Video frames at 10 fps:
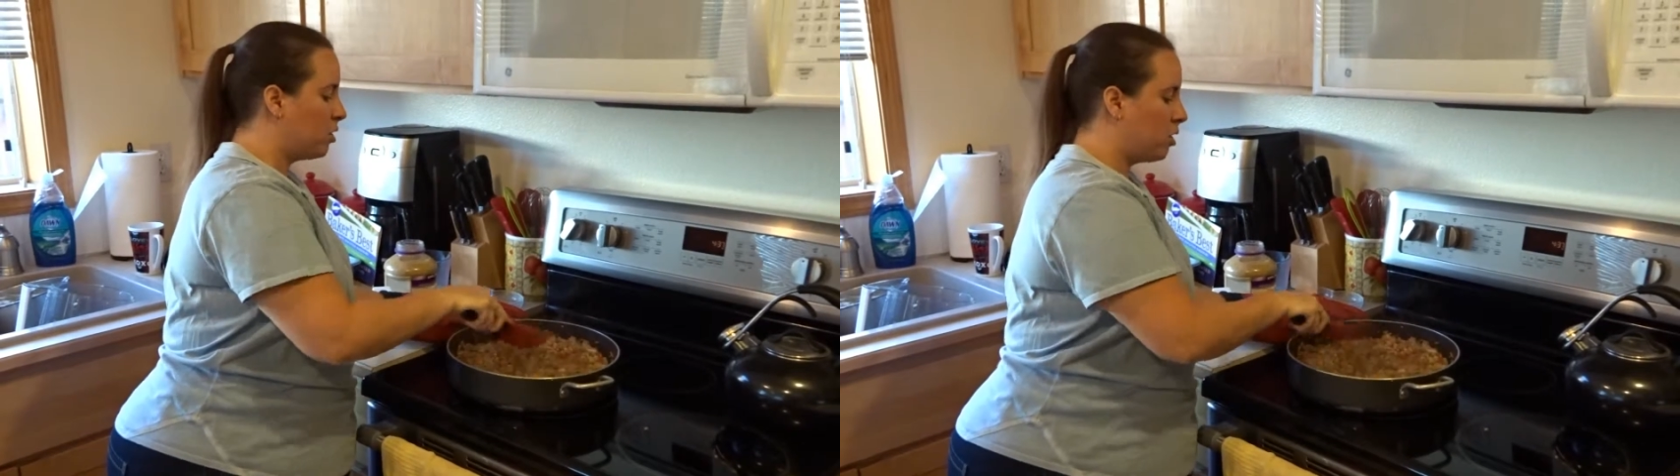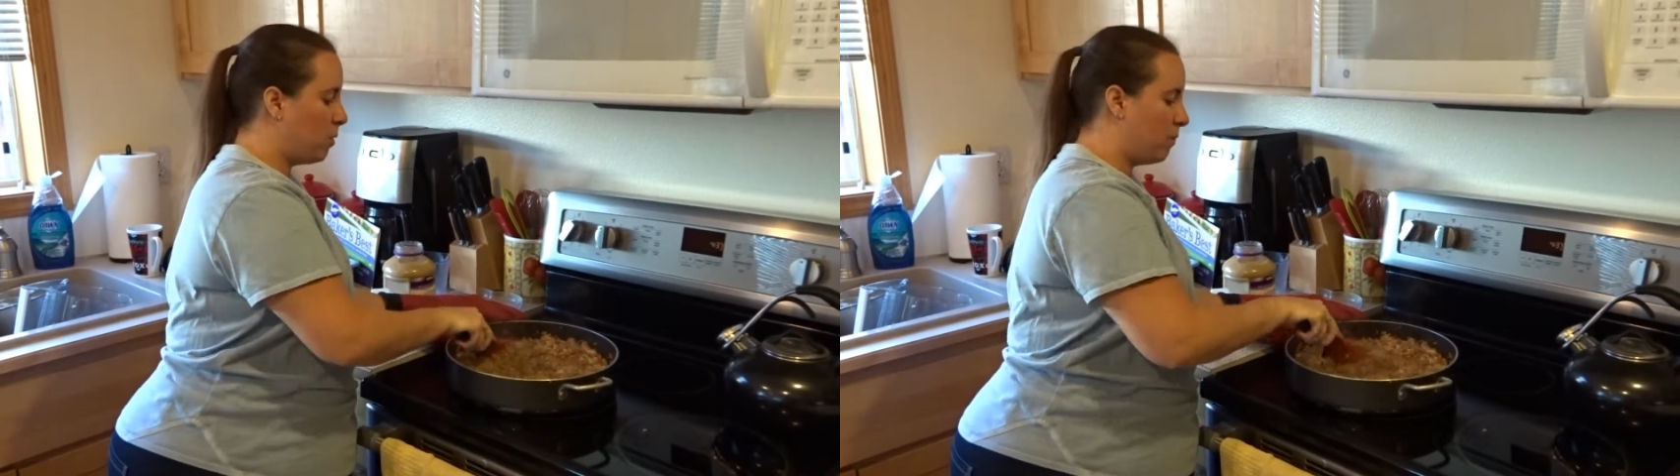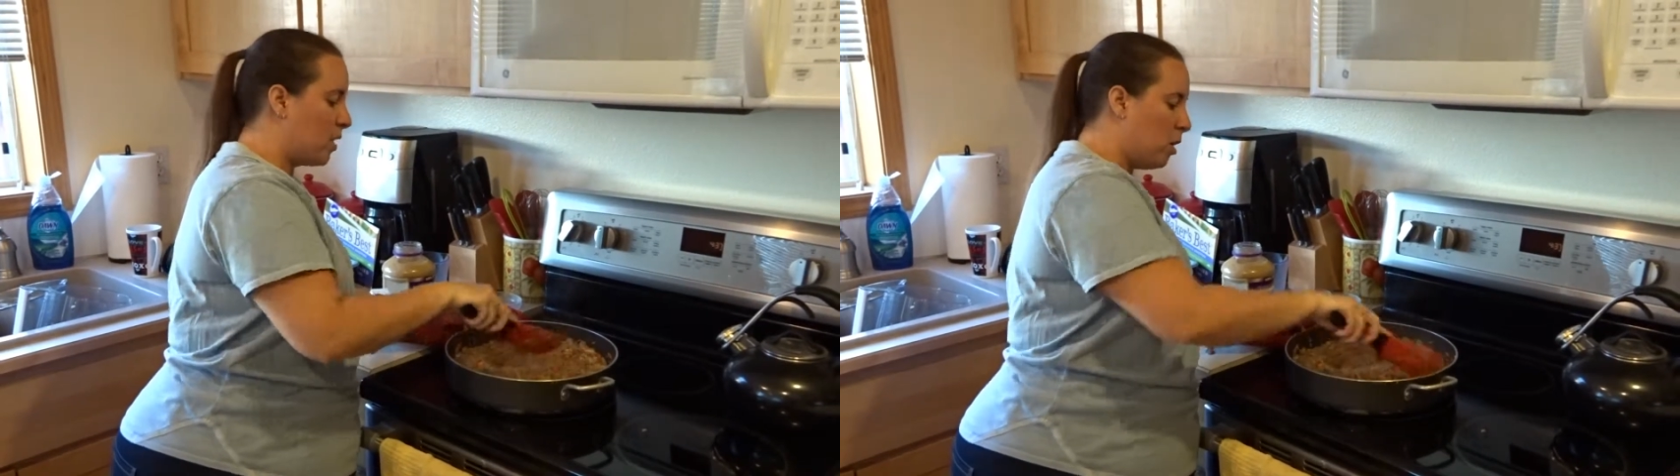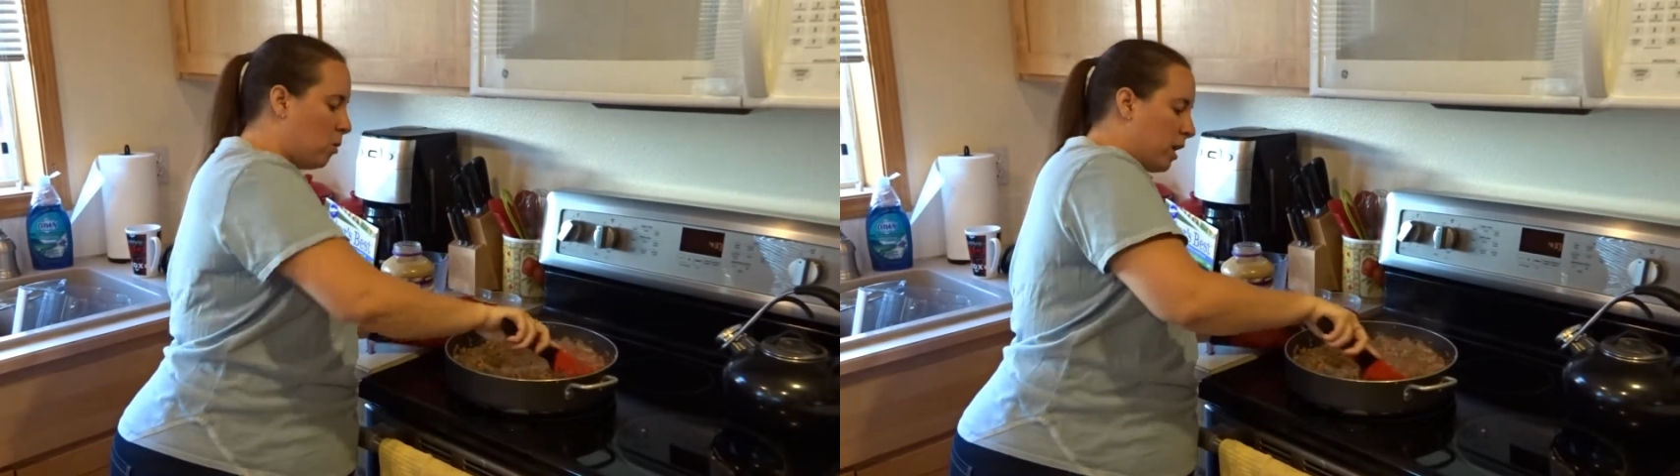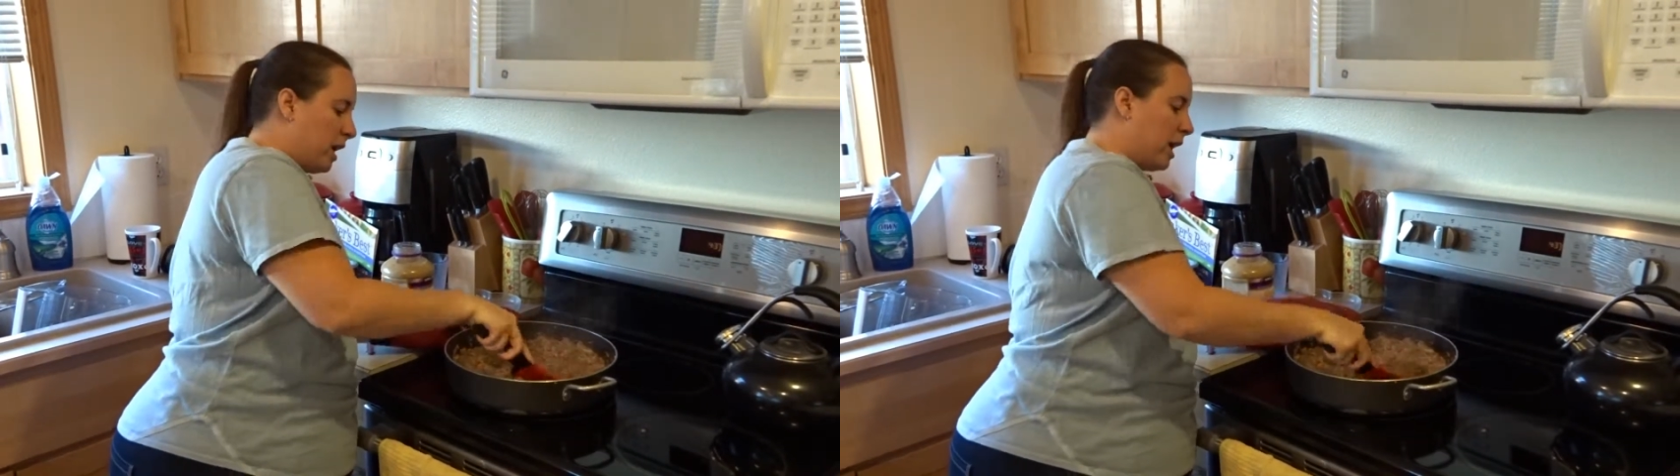So
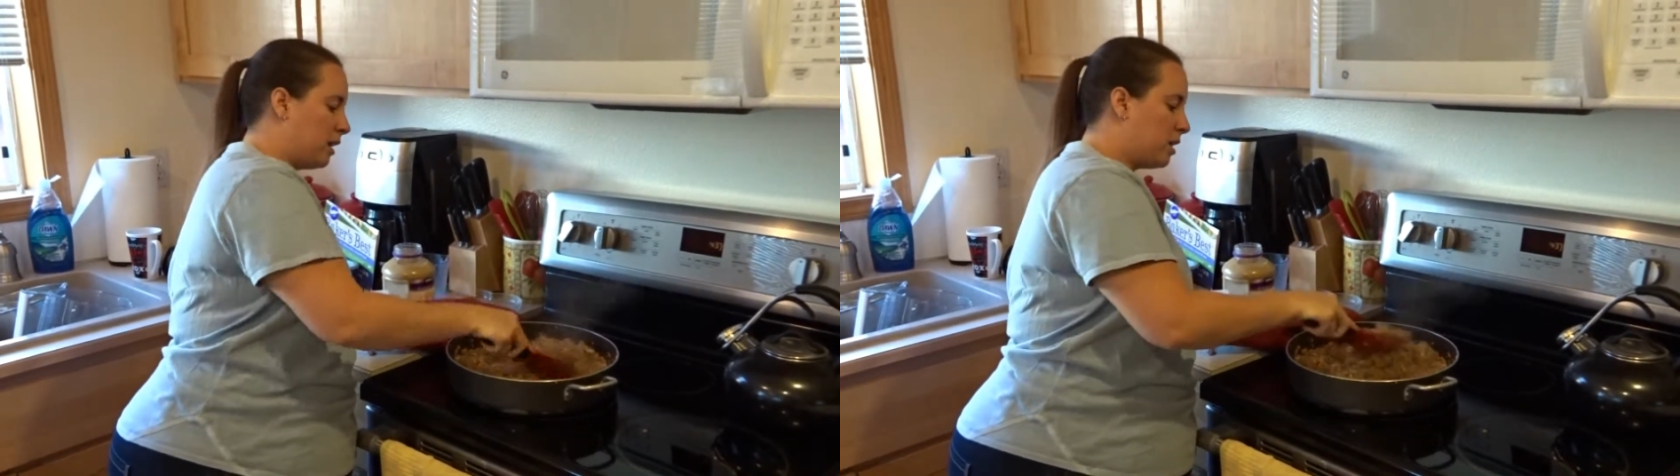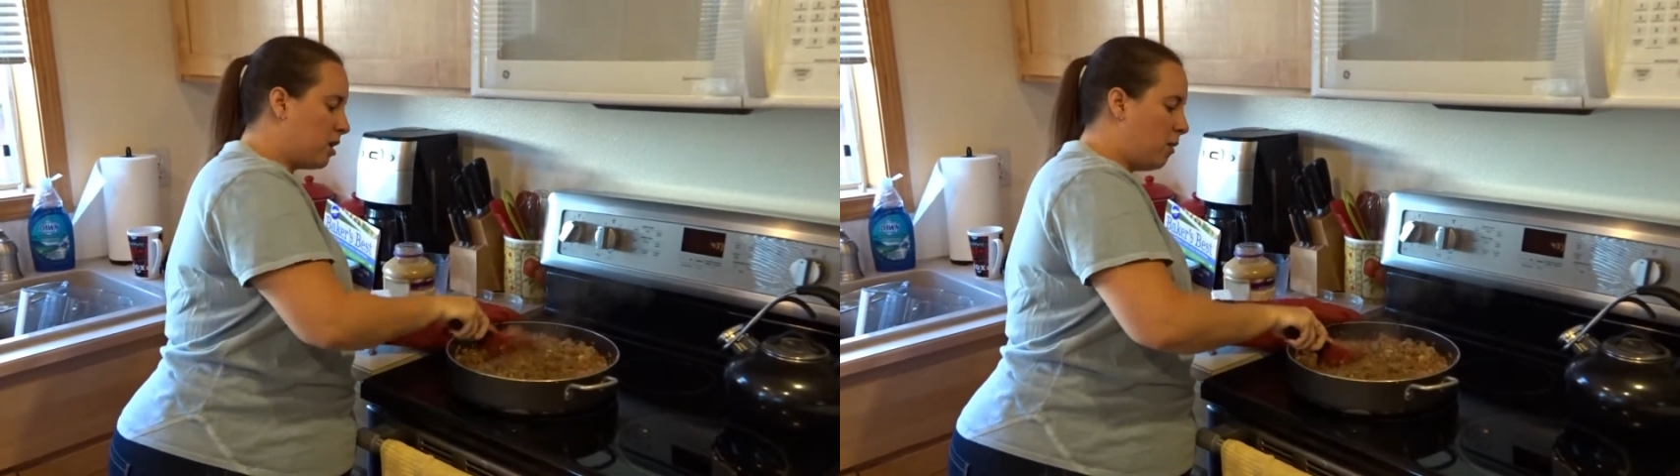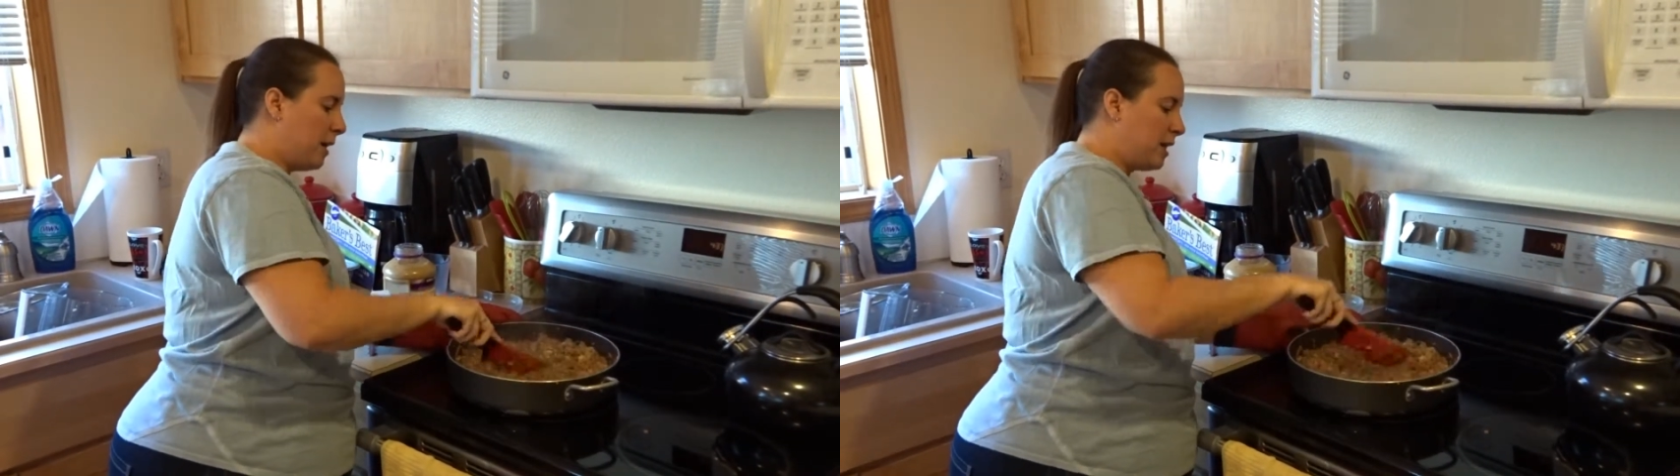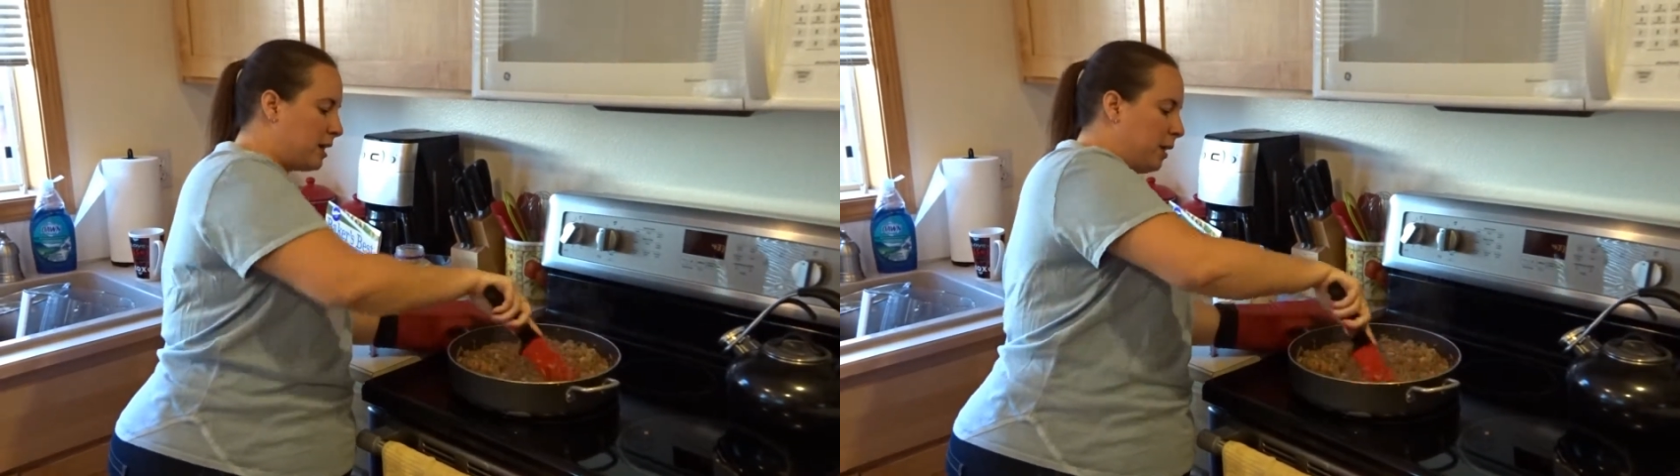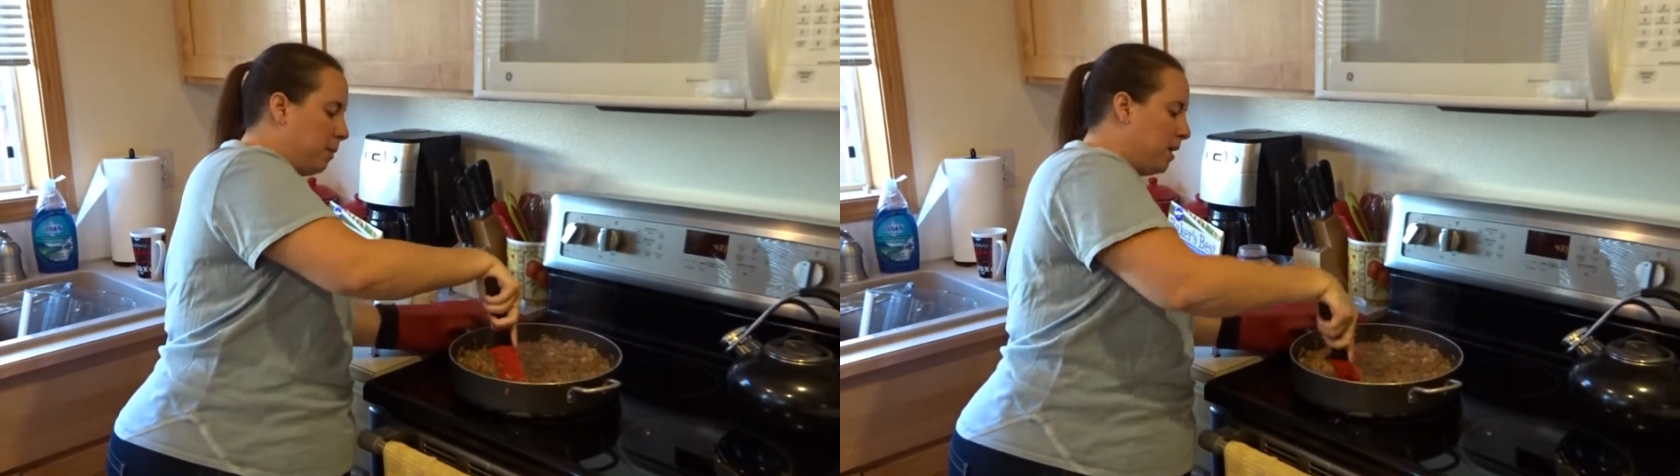we're going to get this all
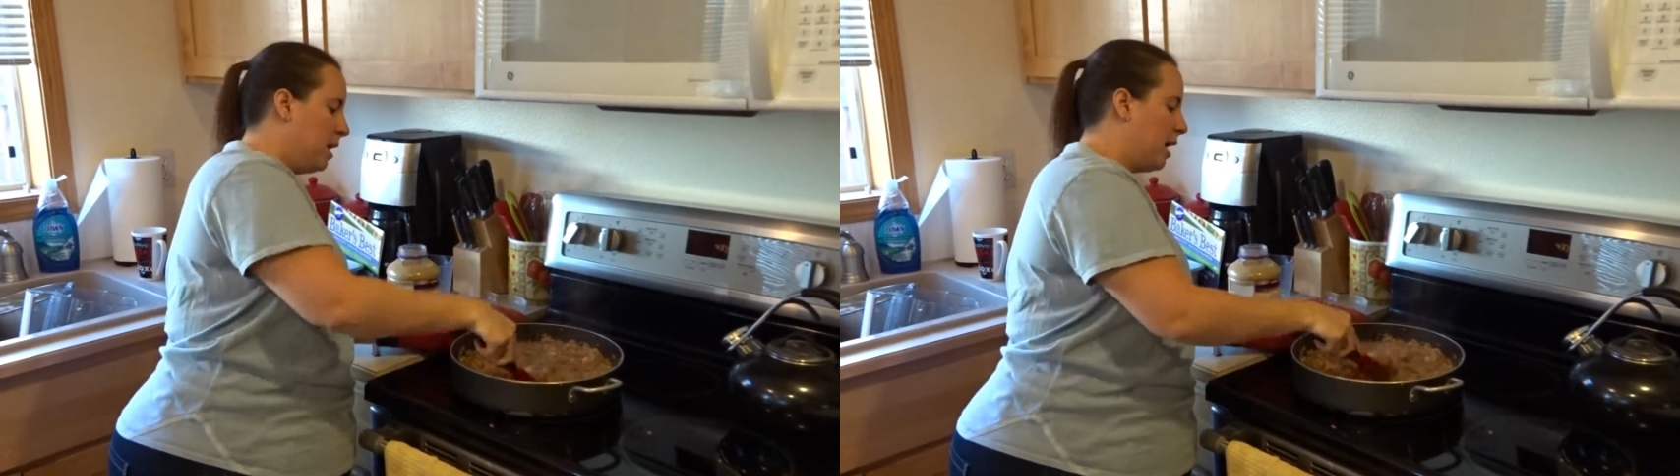mixed up,